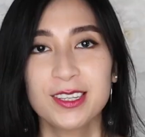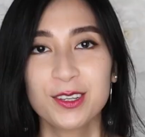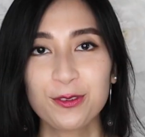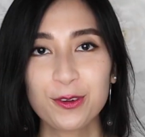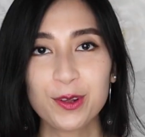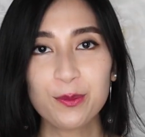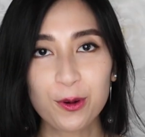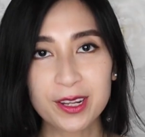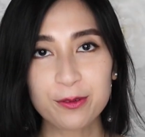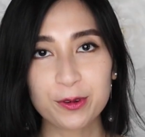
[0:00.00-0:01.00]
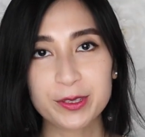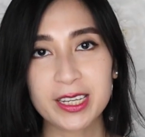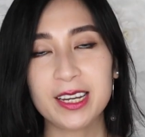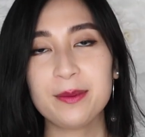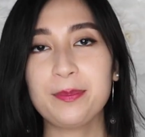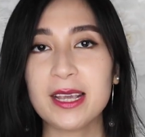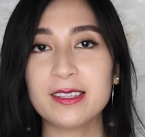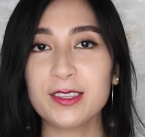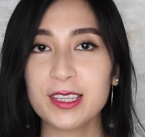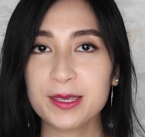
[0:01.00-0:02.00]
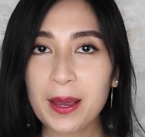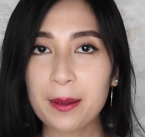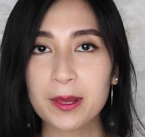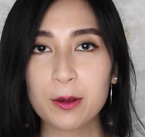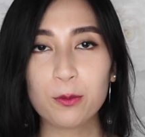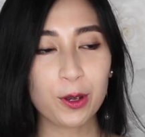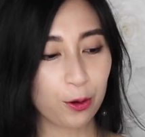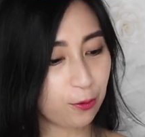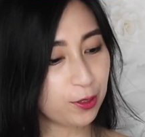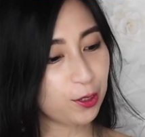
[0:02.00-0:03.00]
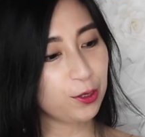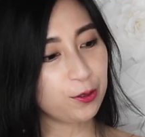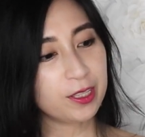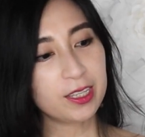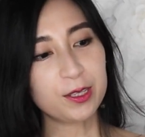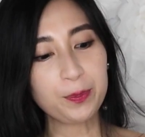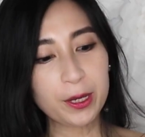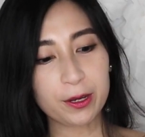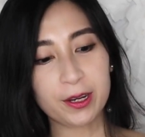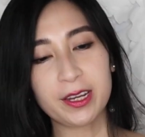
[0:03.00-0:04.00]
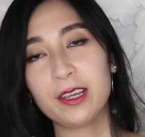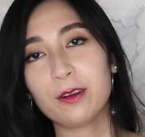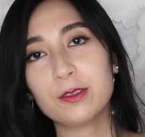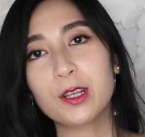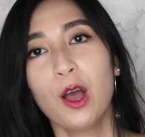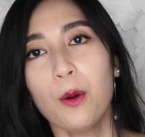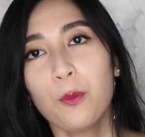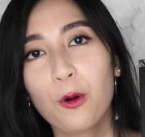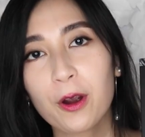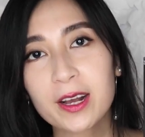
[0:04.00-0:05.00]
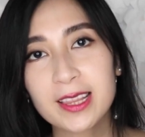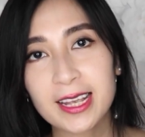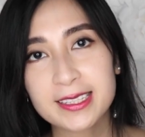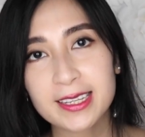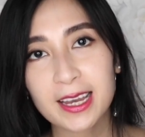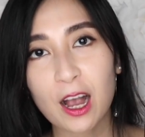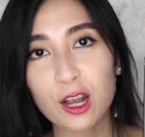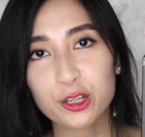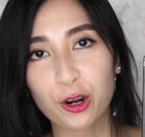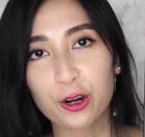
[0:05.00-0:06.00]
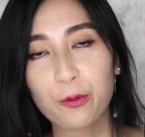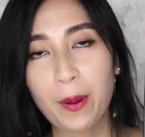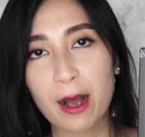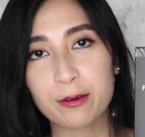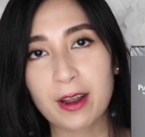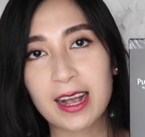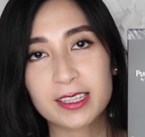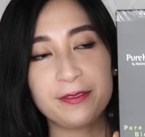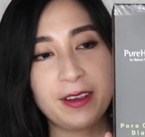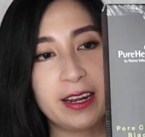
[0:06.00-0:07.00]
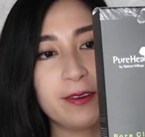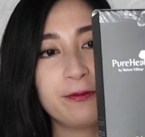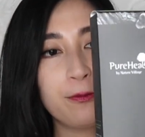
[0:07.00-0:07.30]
So for the morning routine, based on this pamphlet, we are going to use this Pure Heals Pore Cleansing Charcoal Powder Activated